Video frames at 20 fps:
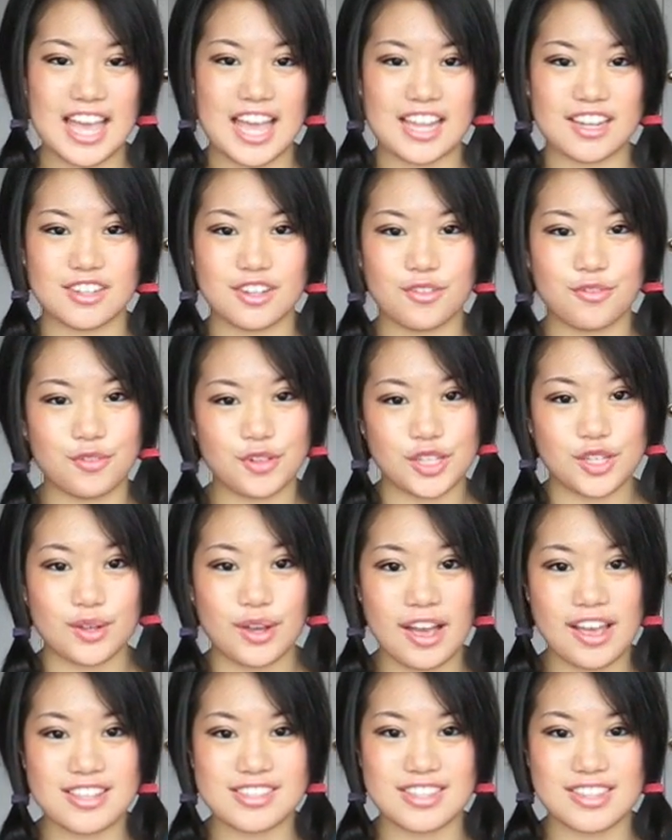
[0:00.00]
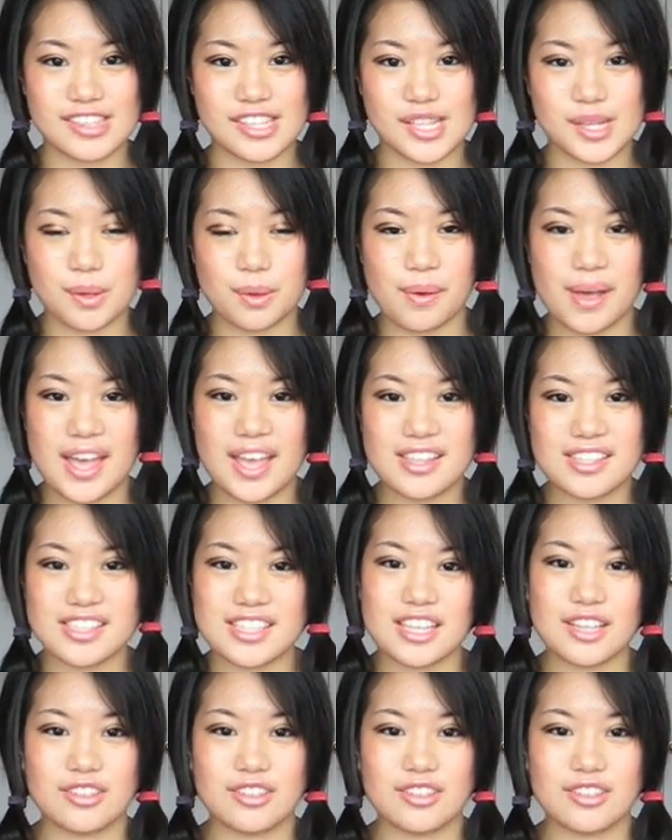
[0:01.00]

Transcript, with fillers: and for you guys in the US